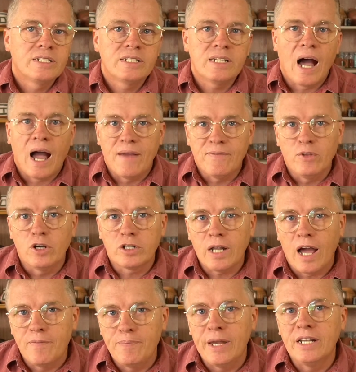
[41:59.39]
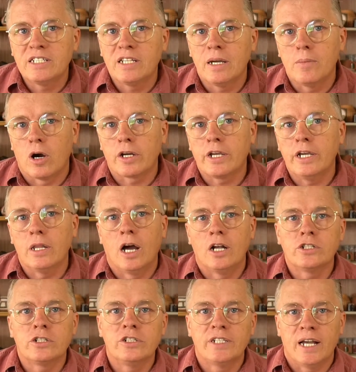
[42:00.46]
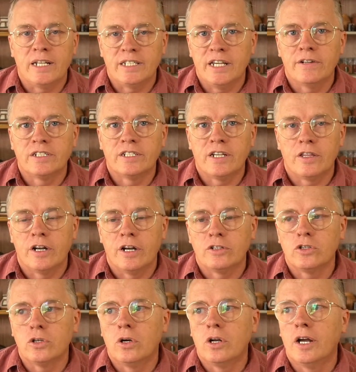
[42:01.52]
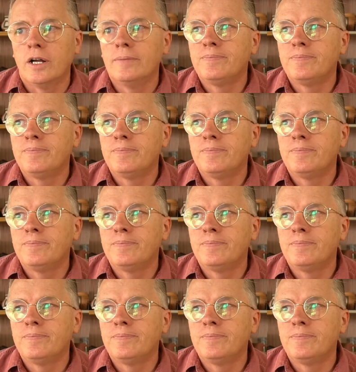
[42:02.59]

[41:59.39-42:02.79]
I've looked. I've been to some archaeological sites here in southern Arizona,